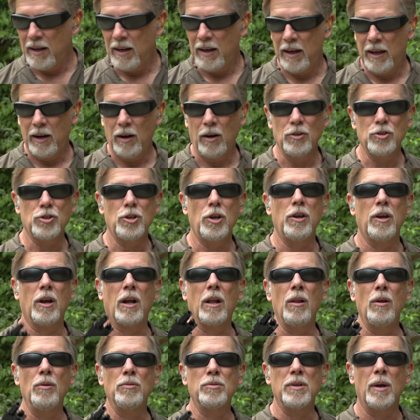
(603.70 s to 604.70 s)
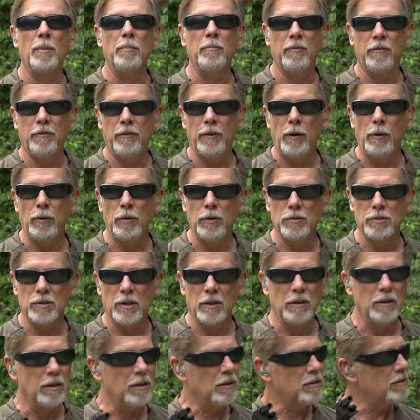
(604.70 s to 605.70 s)
and I'll show you close-up photos
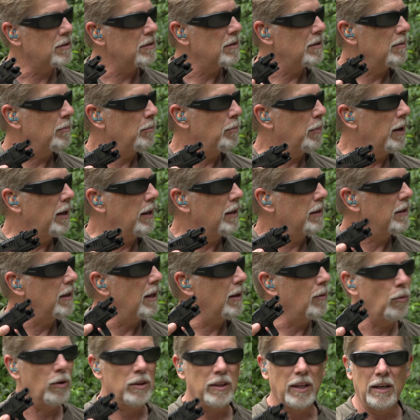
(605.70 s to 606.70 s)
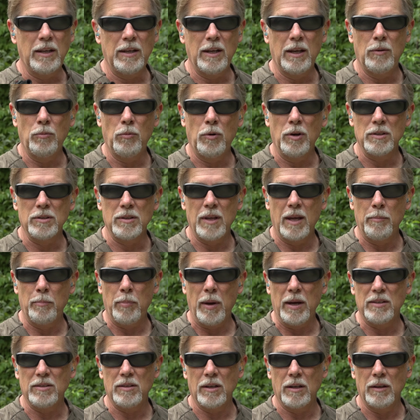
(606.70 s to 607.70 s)
of this, but what they did was they
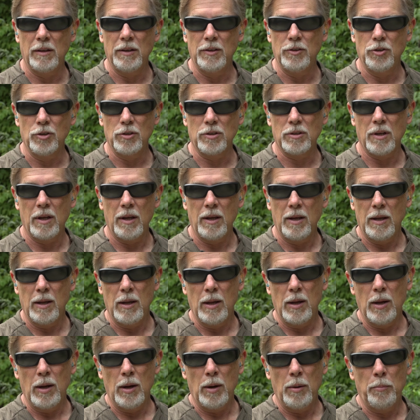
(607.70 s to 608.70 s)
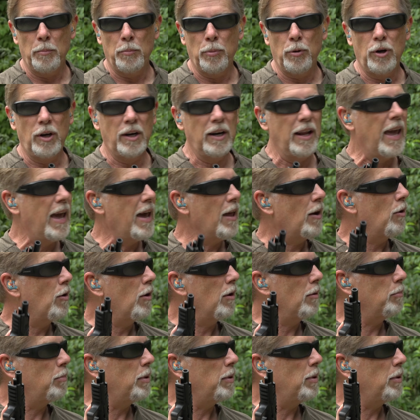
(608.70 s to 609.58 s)
basically just put an add-on